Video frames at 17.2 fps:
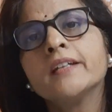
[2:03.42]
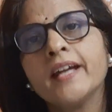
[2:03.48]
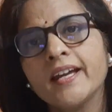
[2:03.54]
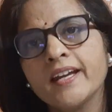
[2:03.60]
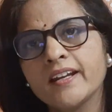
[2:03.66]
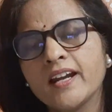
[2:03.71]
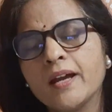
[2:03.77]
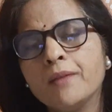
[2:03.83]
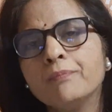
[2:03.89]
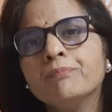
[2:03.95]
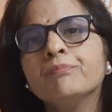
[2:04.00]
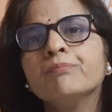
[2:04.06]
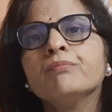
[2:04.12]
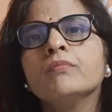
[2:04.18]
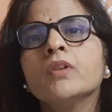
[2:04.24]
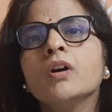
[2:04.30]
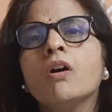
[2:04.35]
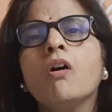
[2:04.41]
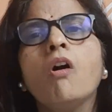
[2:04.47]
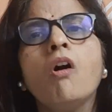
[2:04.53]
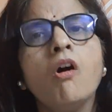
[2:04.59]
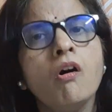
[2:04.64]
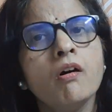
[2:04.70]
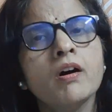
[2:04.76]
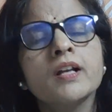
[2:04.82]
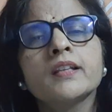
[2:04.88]
diagram
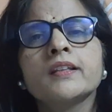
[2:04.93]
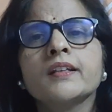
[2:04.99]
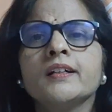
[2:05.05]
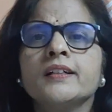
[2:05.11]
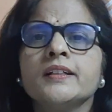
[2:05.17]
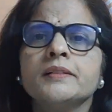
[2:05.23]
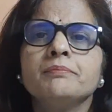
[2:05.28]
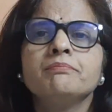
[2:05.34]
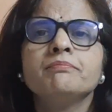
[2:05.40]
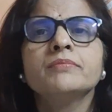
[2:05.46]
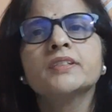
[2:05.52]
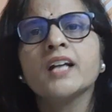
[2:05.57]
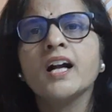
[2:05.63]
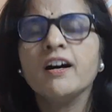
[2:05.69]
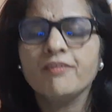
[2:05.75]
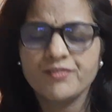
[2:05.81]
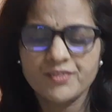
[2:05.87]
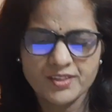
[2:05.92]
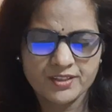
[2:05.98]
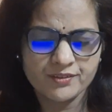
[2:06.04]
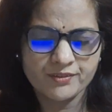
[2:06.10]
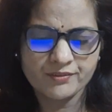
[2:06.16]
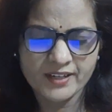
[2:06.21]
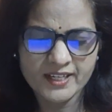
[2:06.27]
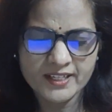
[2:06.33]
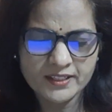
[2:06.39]
or the graphs,
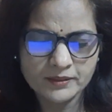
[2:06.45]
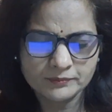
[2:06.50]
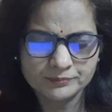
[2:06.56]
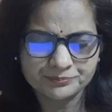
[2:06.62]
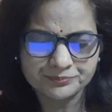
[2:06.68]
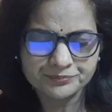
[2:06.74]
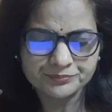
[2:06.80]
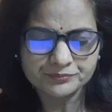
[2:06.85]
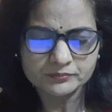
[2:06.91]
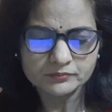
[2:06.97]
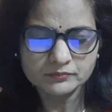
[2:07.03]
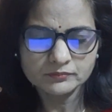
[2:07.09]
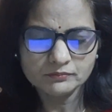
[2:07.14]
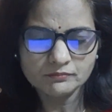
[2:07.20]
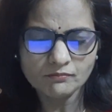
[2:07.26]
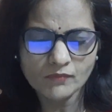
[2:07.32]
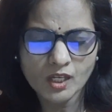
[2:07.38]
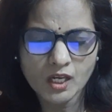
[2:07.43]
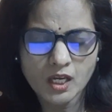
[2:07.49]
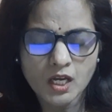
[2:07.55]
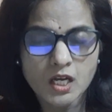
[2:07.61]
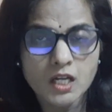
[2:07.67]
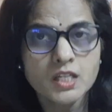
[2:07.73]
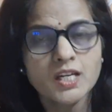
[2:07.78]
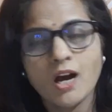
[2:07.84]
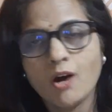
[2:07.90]
right?
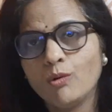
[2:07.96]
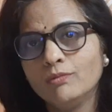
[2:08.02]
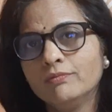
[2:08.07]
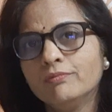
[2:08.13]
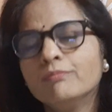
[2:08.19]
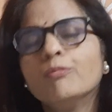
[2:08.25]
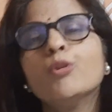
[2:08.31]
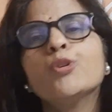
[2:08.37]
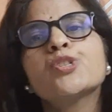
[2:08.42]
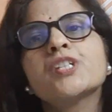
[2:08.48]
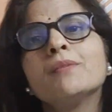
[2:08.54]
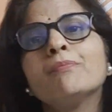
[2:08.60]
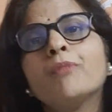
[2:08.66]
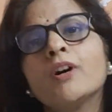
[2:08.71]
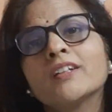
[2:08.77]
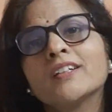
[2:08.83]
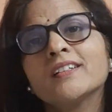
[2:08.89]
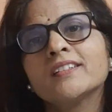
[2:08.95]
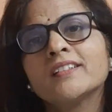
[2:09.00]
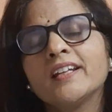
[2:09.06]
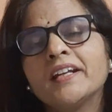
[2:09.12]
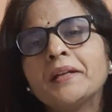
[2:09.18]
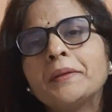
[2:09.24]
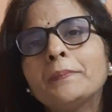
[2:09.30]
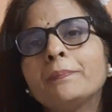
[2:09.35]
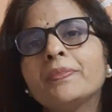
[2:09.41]
Now, most important
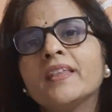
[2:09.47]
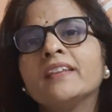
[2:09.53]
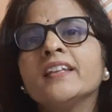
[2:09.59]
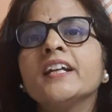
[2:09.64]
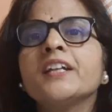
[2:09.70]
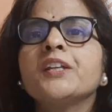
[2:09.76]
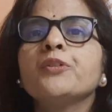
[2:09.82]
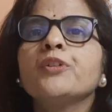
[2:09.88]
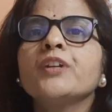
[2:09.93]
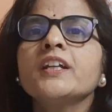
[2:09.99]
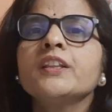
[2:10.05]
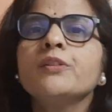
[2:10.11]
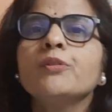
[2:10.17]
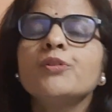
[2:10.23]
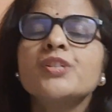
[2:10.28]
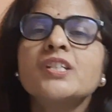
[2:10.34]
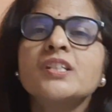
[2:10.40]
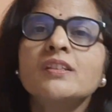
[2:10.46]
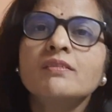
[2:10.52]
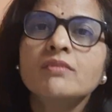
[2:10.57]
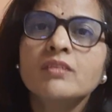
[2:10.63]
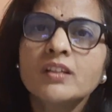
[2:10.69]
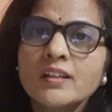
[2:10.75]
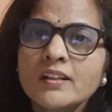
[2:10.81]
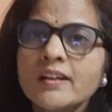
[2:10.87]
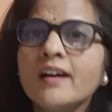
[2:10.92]
thing, that during those
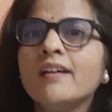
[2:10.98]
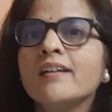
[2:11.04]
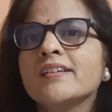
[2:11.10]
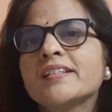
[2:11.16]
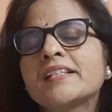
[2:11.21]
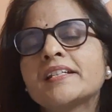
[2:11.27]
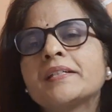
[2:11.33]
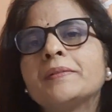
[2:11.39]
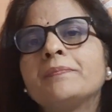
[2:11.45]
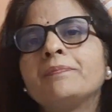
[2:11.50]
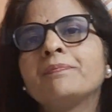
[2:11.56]
3 hours,